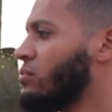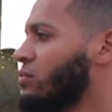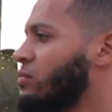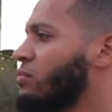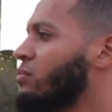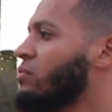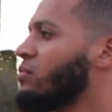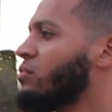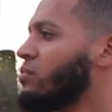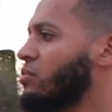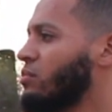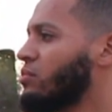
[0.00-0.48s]

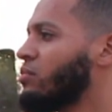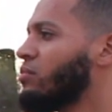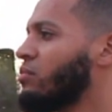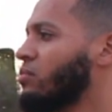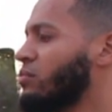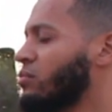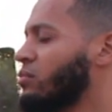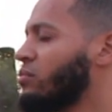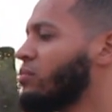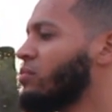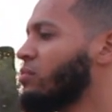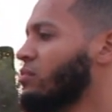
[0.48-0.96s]

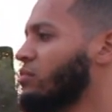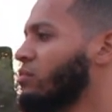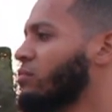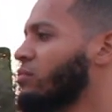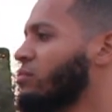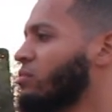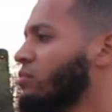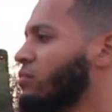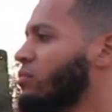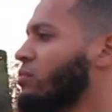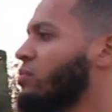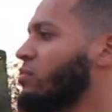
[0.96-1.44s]

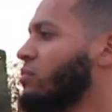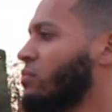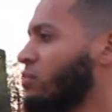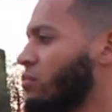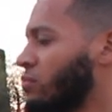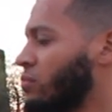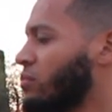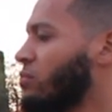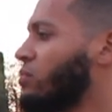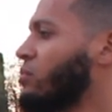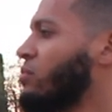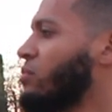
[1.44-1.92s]

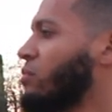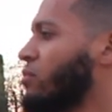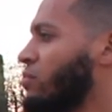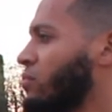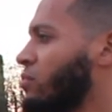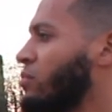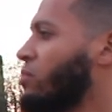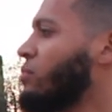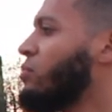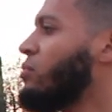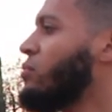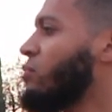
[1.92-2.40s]

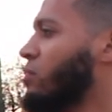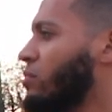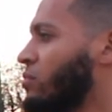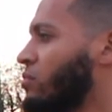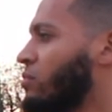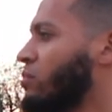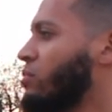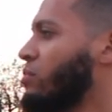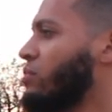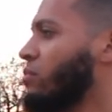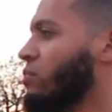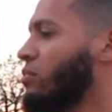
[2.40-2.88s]

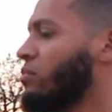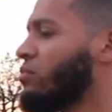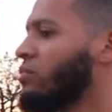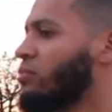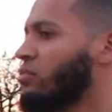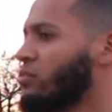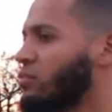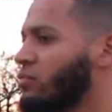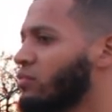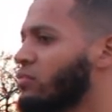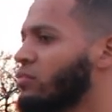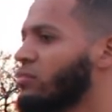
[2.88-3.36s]

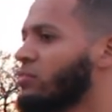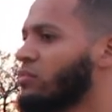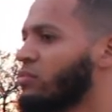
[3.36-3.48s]
The person shown says nothing.